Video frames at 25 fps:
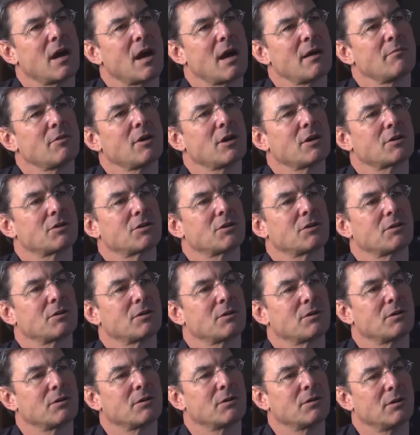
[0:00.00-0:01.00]
I'm not
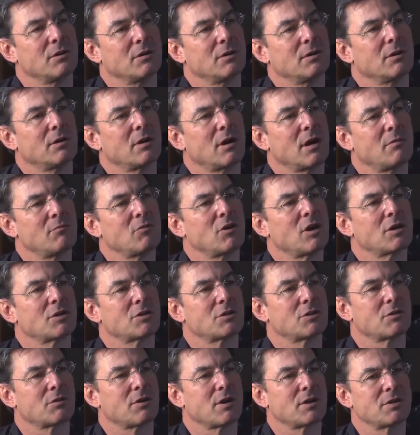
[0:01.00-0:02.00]
sure
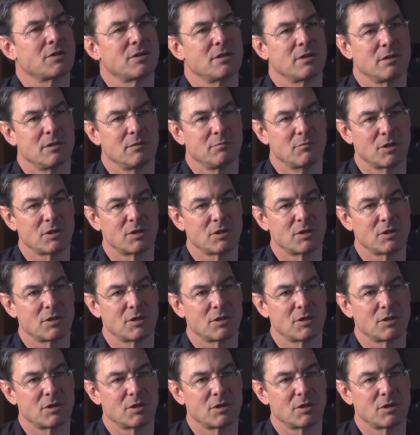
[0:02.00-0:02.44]
I see